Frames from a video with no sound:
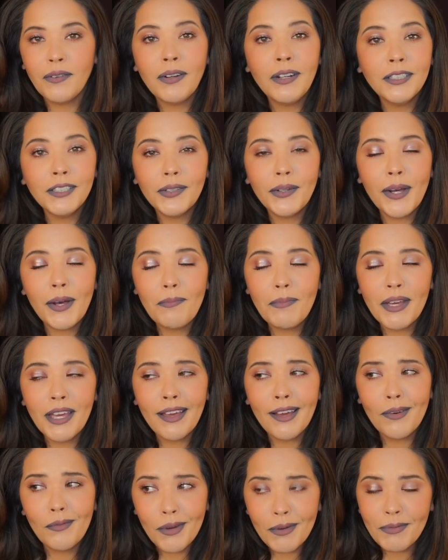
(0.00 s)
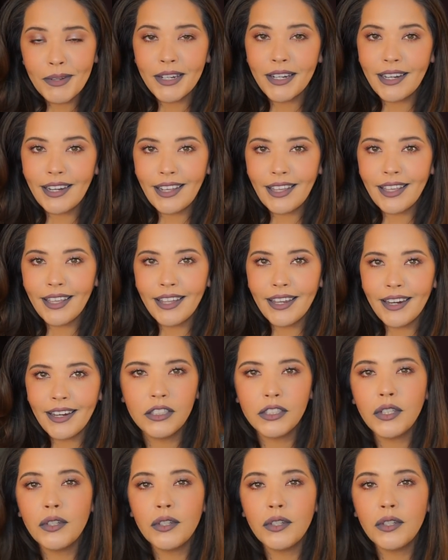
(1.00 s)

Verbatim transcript: you're also helping women in need.